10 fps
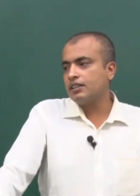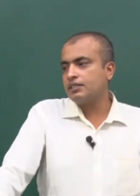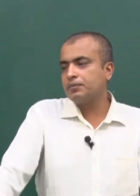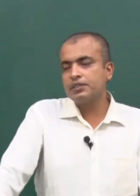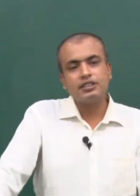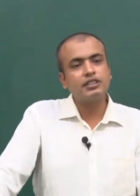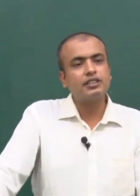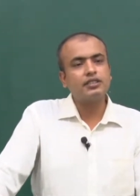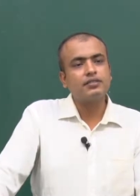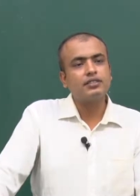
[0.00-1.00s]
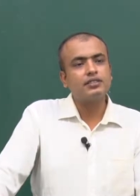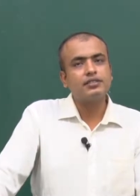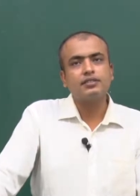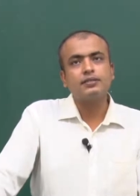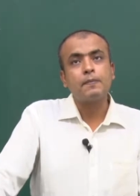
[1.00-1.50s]
a presentation which
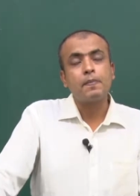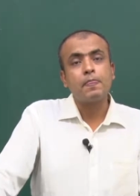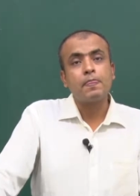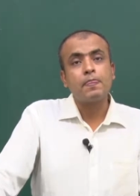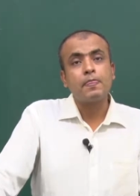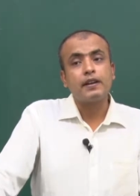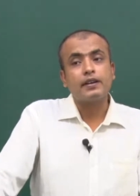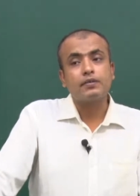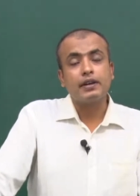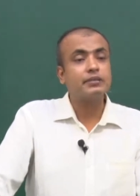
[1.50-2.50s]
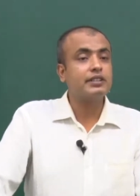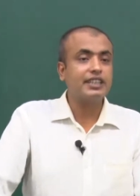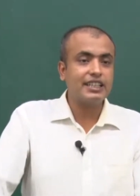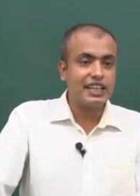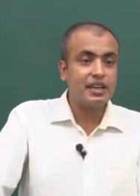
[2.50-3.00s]
is, you know,
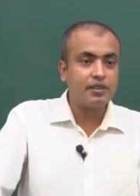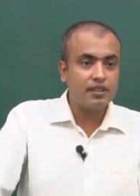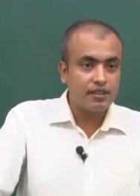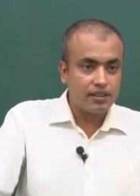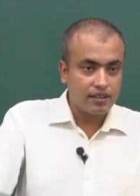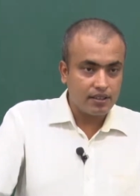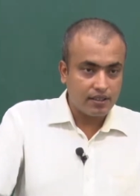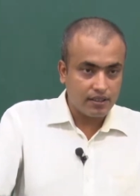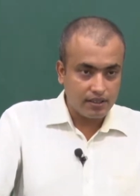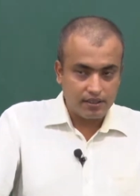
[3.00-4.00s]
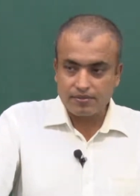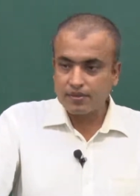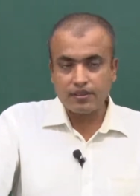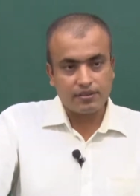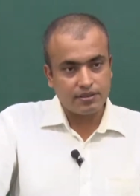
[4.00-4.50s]
mathematically heavy in terms of
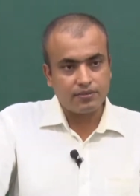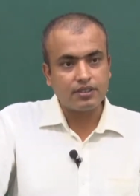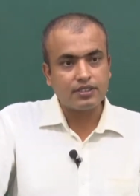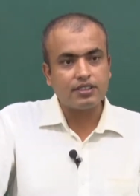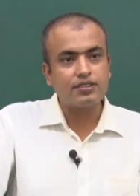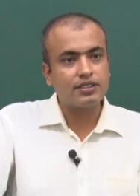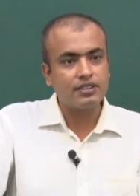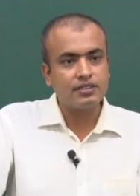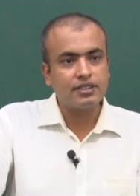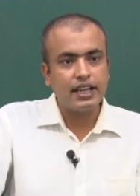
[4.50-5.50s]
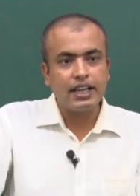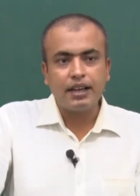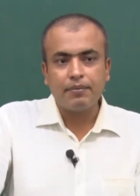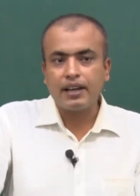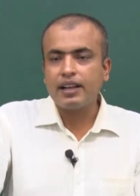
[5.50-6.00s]
a lot of symbols and notations,
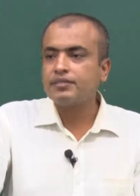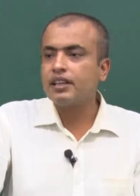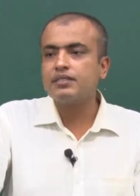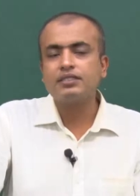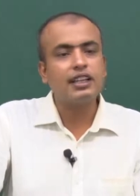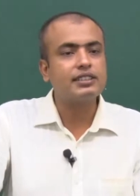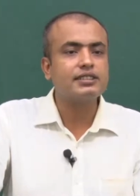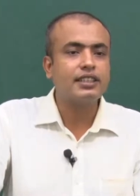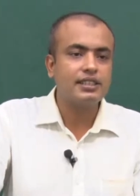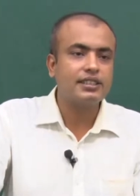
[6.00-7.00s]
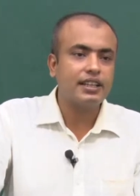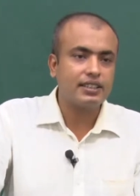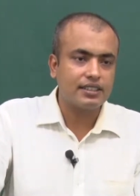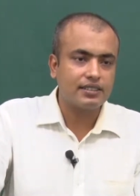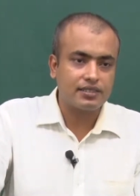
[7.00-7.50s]
perhaps I would suggest that in that
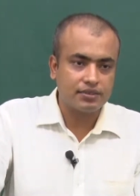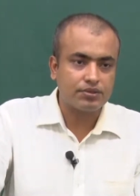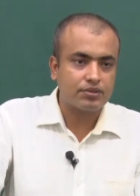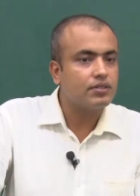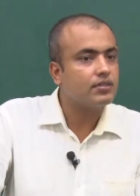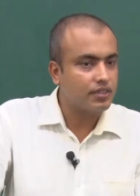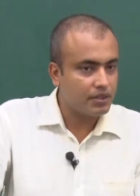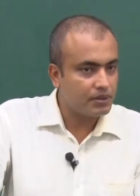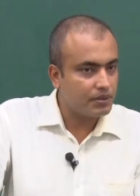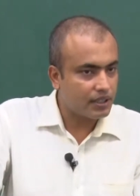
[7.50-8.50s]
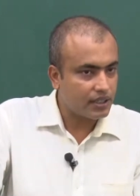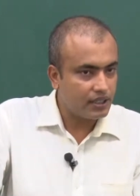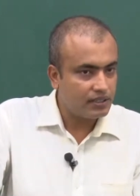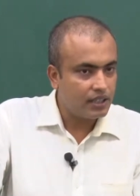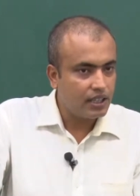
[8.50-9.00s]
case you should go for the Beamer
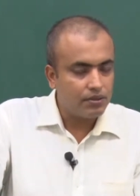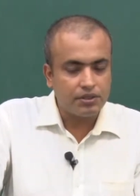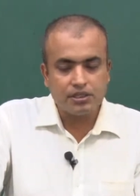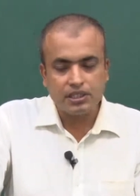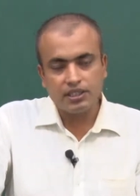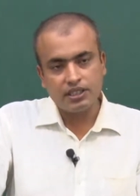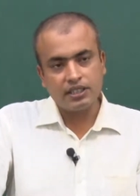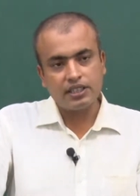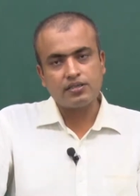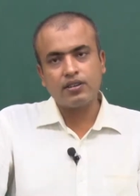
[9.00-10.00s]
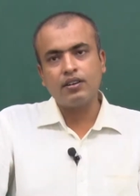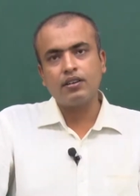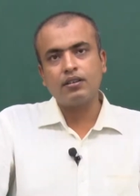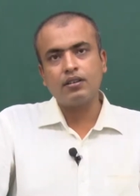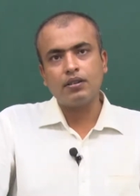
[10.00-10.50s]
class, which integrates
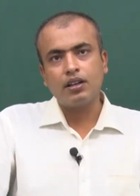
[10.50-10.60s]
all